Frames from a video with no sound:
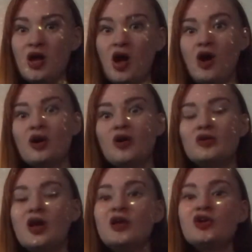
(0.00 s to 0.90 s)
are a
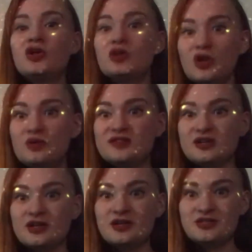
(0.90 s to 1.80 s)
lot
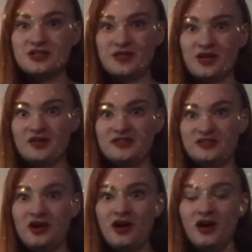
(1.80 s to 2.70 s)
closer to their
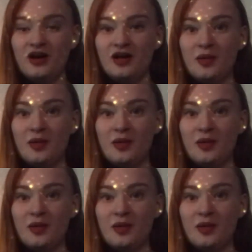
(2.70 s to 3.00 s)
star.